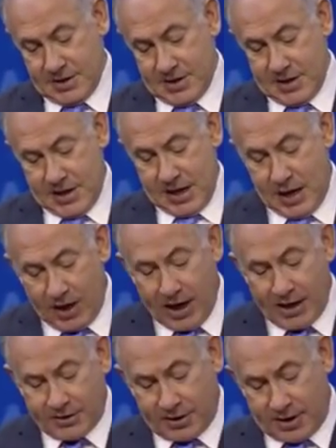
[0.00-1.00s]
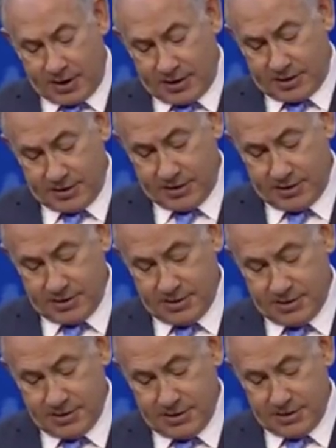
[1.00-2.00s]
And when I talk
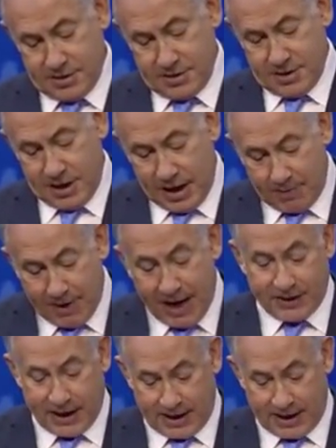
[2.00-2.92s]
about that,